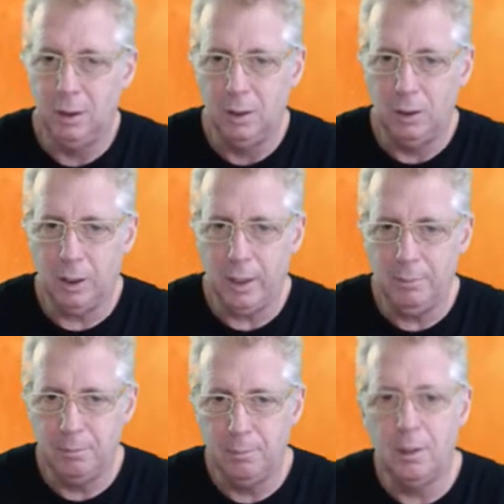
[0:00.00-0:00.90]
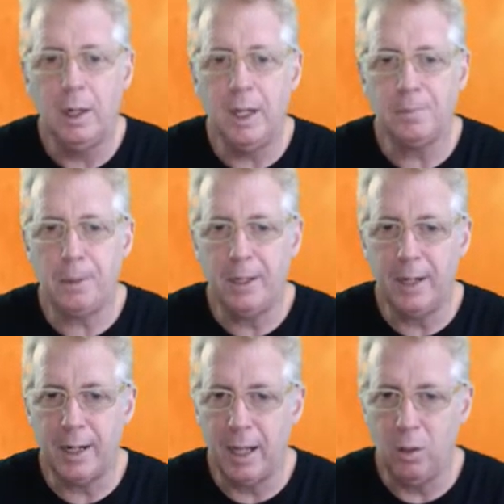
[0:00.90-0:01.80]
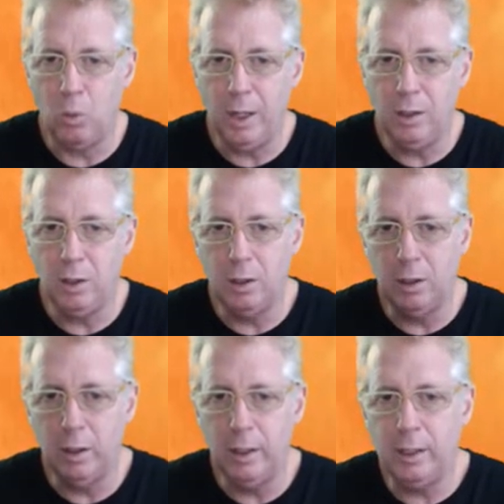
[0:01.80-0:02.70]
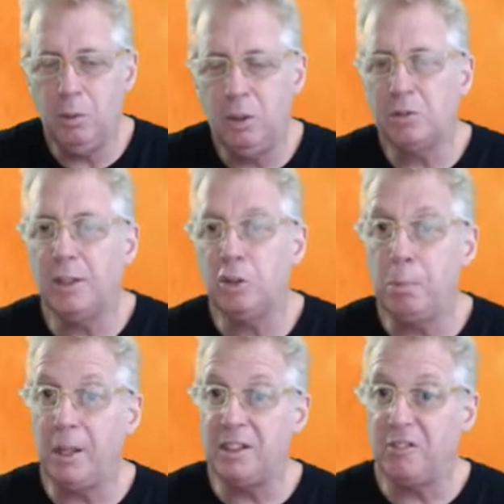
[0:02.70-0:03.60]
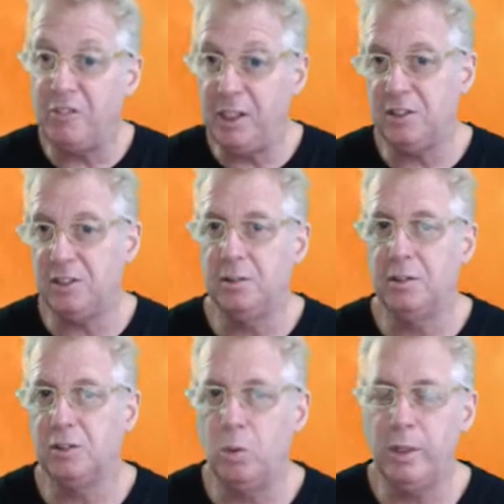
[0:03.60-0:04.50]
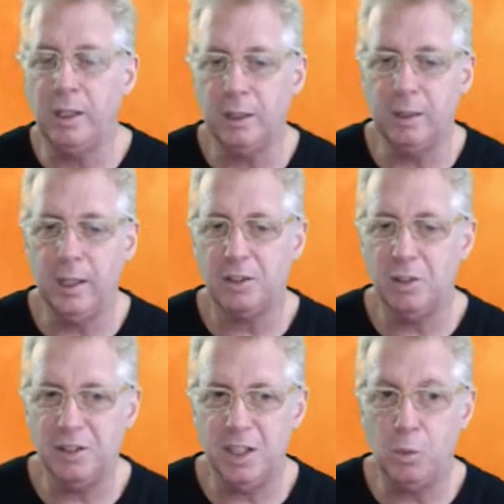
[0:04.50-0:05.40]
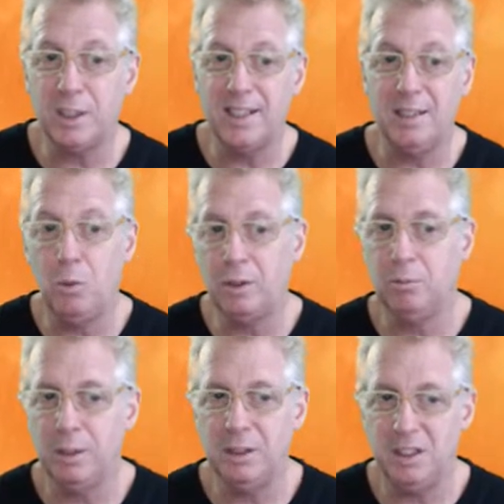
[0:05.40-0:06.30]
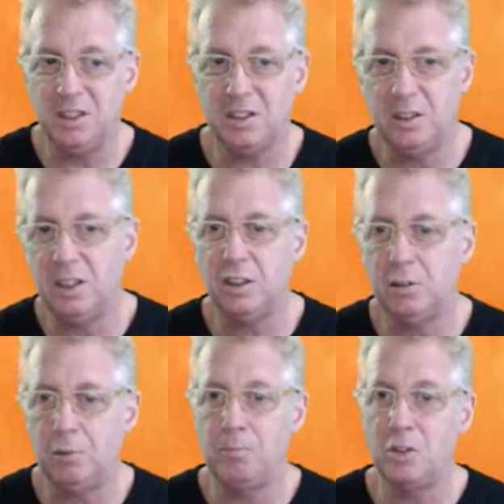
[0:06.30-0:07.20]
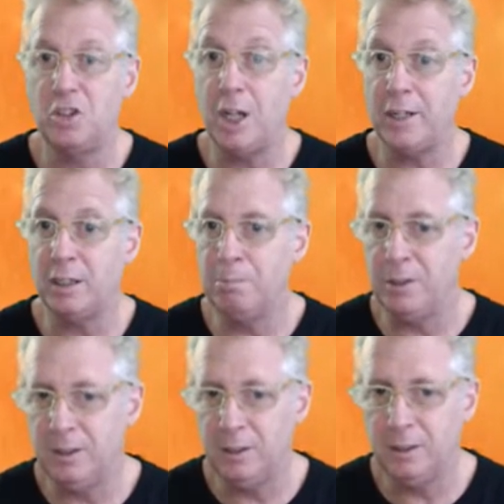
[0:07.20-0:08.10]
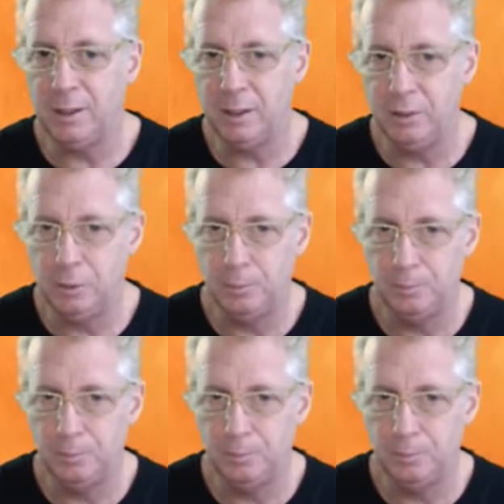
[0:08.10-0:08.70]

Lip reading: Okay, let's play another one, and we'll try to place the Phoenix so we can actually see what this giant bird can do.